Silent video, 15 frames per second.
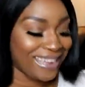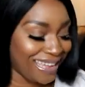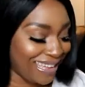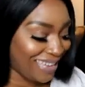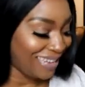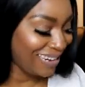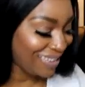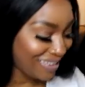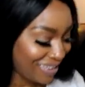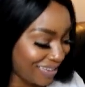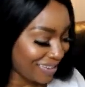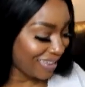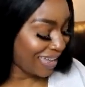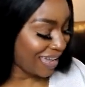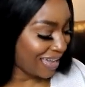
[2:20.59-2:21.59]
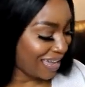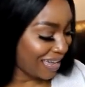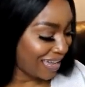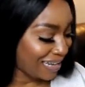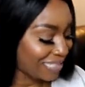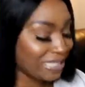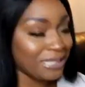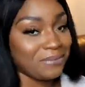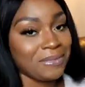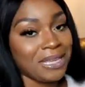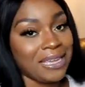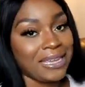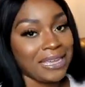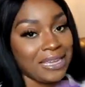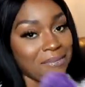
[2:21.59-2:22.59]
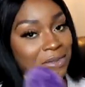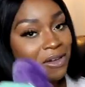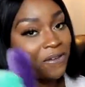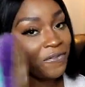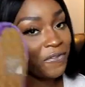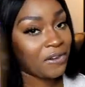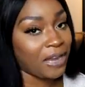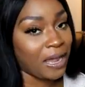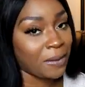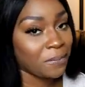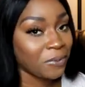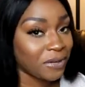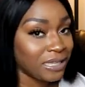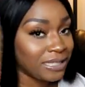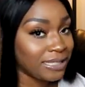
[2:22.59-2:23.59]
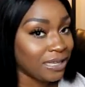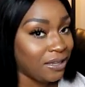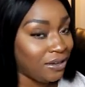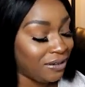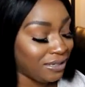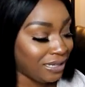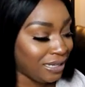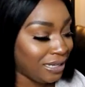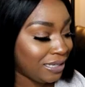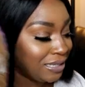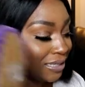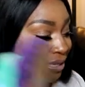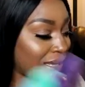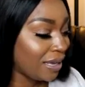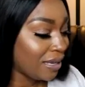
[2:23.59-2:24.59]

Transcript: And Ugg had sent me an email for like pre-sale on these,